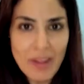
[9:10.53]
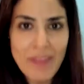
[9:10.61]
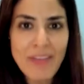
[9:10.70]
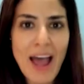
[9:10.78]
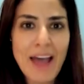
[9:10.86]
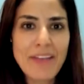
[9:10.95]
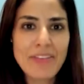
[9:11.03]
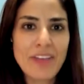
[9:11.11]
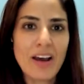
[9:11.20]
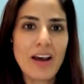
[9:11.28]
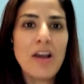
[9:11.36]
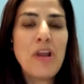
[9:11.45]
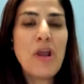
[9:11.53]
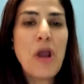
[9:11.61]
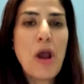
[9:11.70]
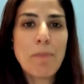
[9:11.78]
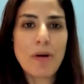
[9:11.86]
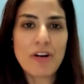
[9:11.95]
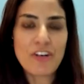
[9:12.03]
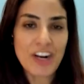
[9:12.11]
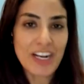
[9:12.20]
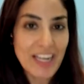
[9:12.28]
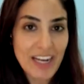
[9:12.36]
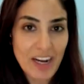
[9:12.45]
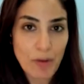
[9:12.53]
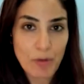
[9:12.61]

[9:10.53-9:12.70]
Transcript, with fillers: that the Marjaia,